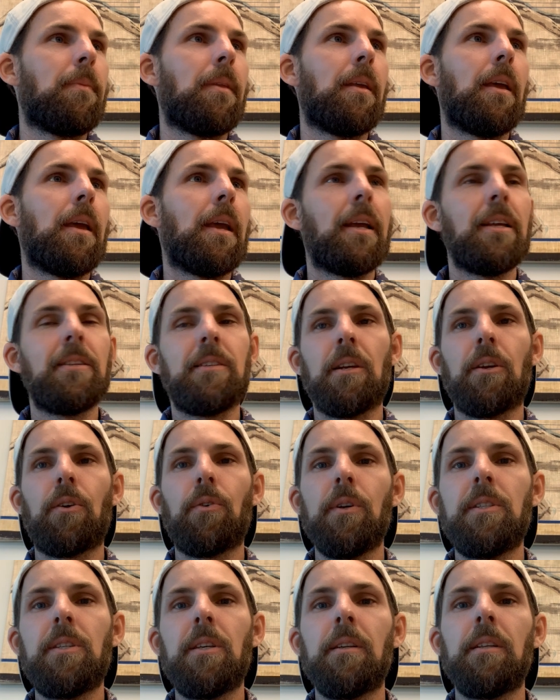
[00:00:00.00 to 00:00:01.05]
it gets
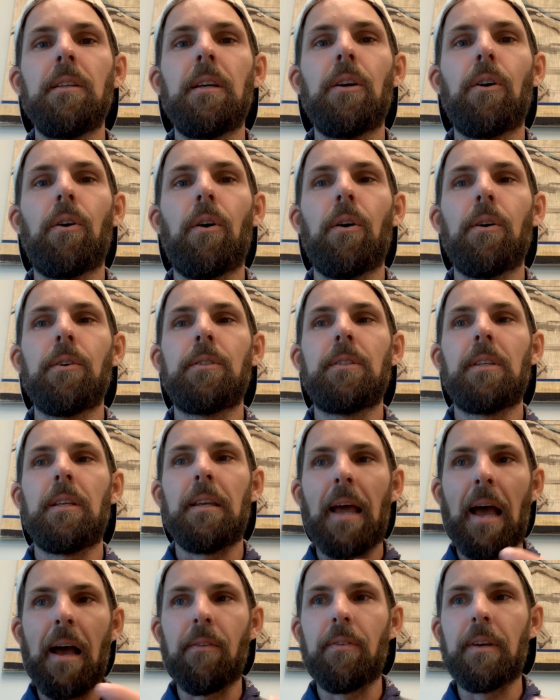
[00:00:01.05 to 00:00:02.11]
increasingly hard to
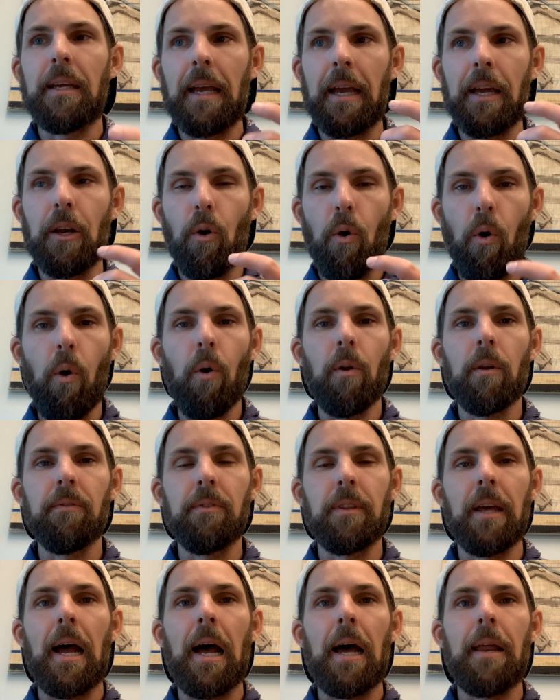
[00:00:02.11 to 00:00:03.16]
navigate all of
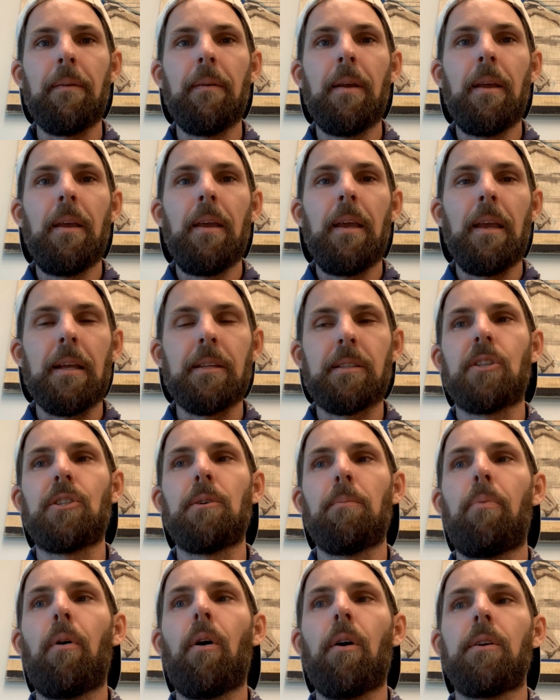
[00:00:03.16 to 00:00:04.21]
that in such
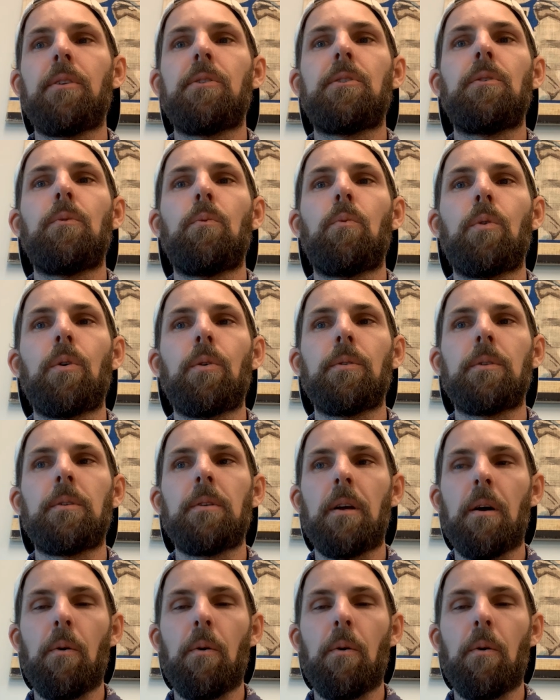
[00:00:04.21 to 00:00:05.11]
a partisan world.